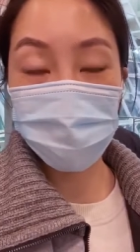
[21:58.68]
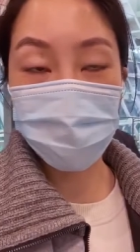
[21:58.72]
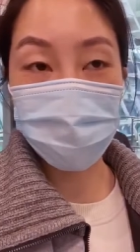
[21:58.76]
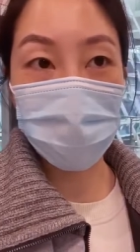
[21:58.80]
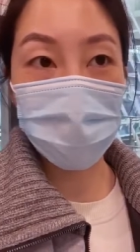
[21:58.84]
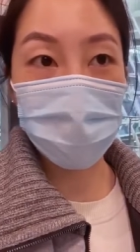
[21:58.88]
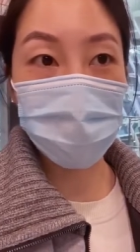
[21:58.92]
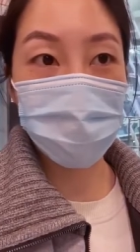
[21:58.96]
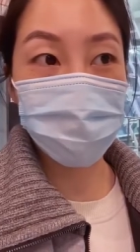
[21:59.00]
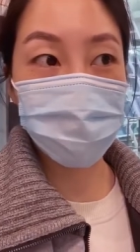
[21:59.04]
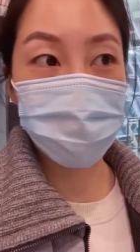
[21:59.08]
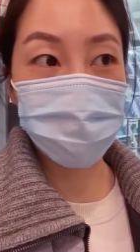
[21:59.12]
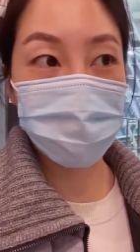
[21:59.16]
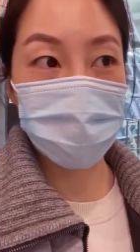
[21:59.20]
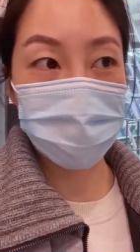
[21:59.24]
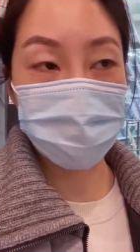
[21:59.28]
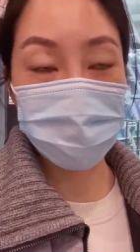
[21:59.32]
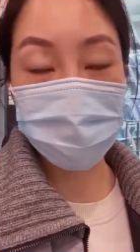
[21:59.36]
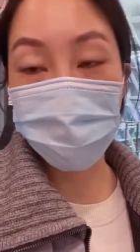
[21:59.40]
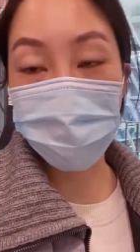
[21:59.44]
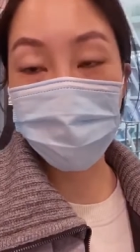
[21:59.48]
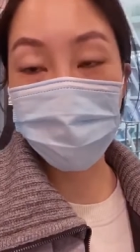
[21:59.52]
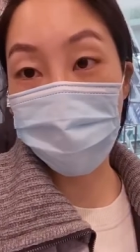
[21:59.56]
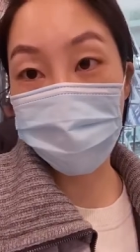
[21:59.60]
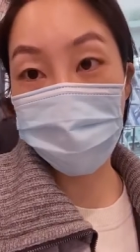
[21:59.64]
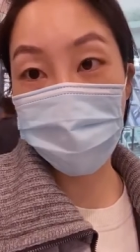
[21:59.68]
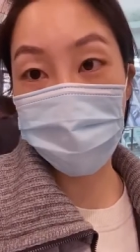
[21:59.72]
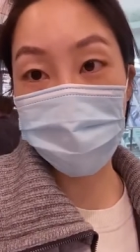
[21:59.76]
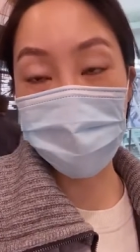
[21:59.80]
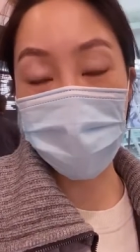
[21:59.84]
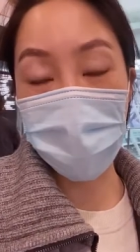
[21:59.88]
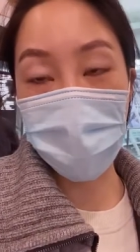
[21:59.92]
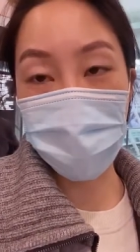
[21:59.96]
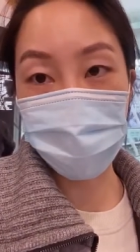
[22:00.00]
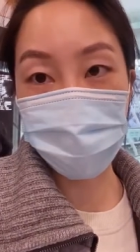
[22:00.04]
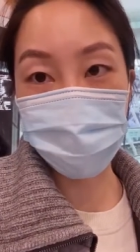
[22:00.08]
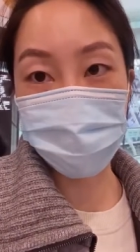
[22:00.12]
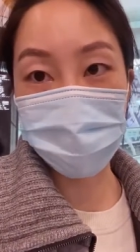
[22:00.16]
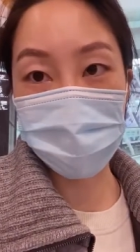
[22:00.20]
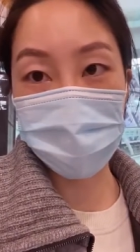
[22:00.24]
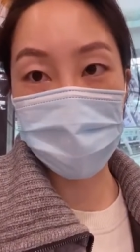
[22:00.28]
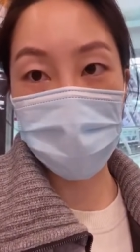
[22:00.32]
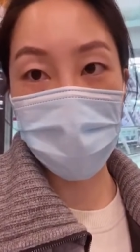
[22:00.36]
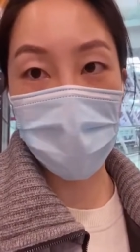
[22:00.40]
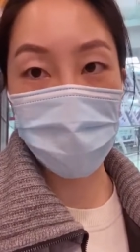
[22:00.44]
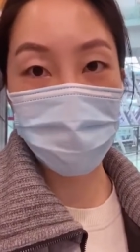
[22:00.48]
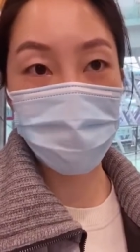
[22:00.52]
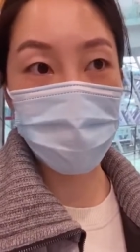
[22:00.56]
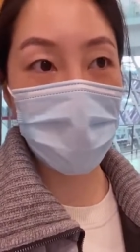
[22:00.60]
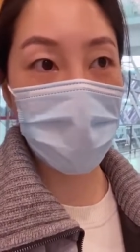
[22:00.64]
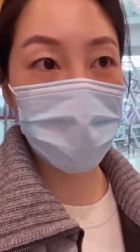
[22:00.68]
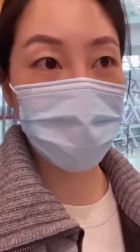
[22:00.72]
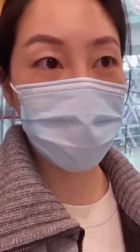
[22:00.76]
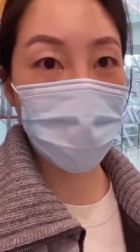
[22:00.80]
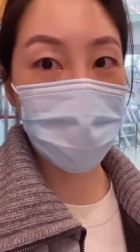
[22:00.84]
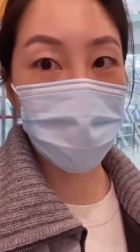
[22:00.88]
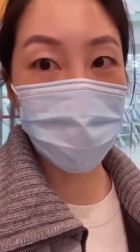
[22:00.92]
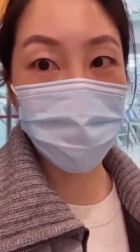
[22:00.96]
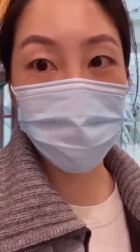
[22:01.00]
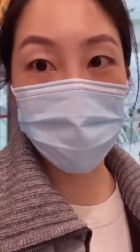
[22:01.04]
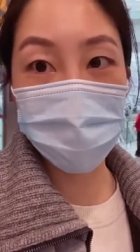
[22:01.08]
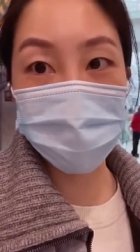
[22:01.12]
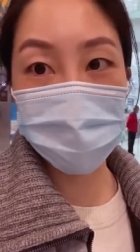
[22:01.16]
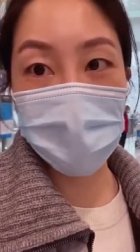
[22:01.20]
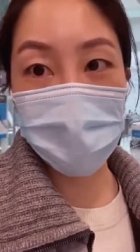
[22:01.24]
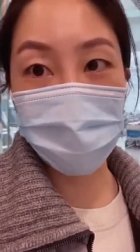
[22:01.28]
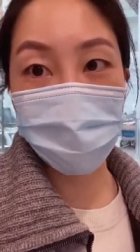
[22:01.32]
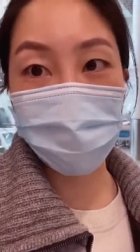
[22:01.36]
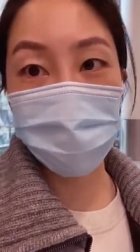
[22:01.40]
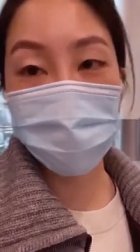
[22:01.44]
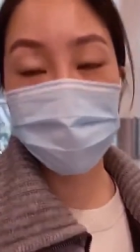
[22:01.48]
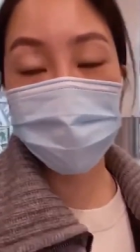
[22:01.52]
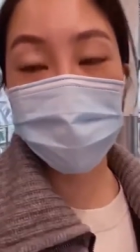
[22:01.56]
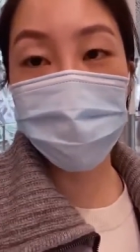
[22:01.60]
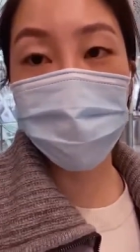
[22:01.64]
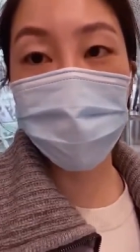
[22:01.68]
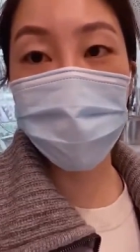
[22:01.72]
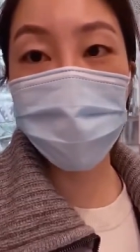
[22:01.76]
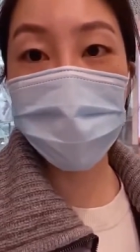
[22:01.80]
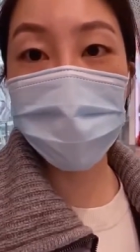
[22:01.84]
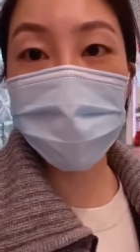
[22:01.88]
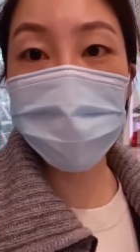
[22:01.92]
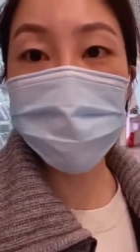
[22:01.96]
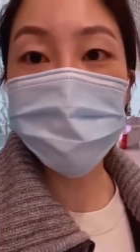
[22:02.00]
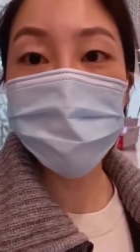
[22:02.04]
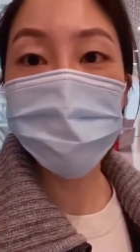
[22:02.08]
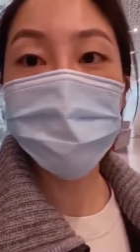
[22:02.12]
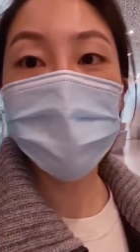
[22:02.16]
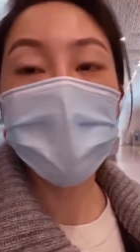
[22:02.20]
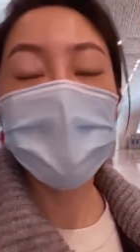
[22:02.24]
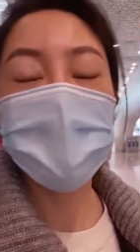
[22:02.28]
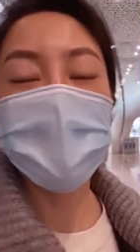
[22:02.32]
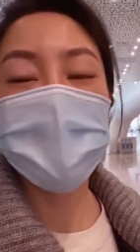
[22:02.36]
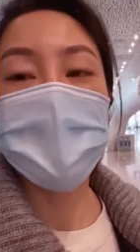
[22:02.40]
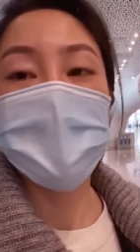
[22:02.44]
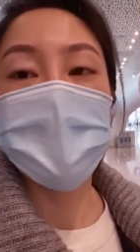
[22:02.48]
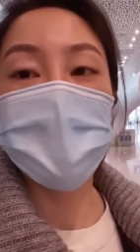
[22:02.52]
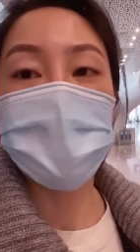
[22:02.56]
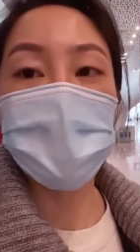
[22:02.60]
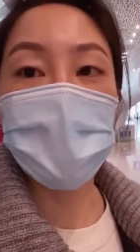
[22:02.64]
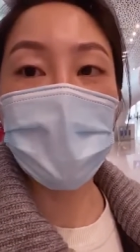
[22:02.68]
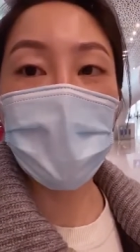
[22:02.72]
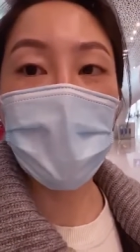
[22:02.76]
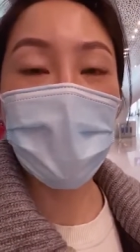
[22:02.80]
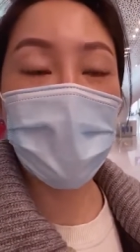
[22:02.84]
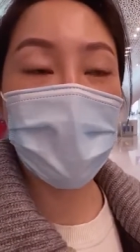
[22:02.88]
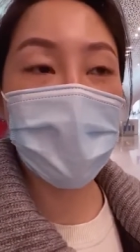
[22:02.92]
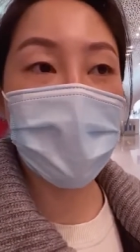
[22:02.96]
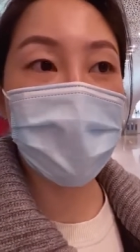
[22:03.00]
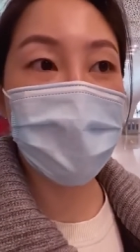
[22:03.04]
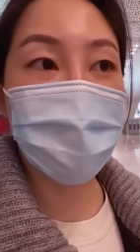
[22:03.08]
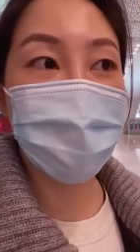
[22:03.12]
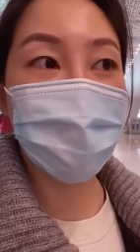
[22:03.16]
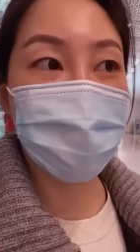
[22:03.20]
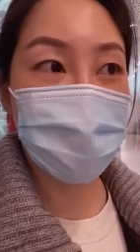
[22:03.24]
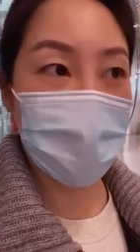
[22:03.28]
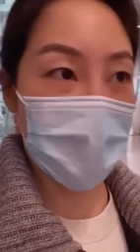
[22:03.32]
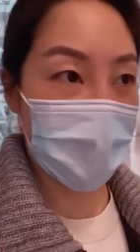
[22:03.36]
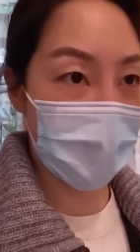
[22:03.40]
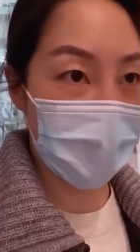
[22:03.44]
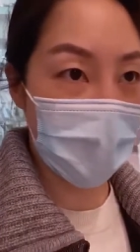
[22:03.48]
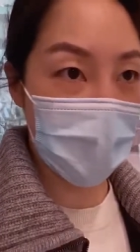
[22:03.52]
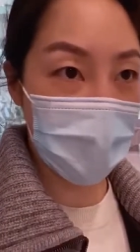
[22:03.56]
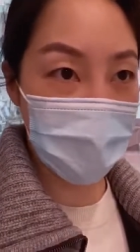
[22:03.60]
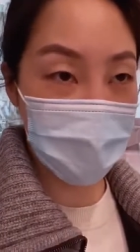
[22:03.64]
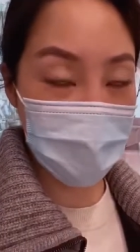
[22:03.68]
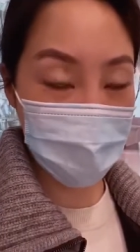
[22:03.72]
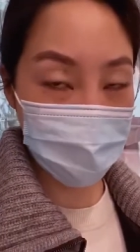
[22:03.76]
to change, get some Hong Kong cash for the cab ride home once I cross the border. So in Shanghai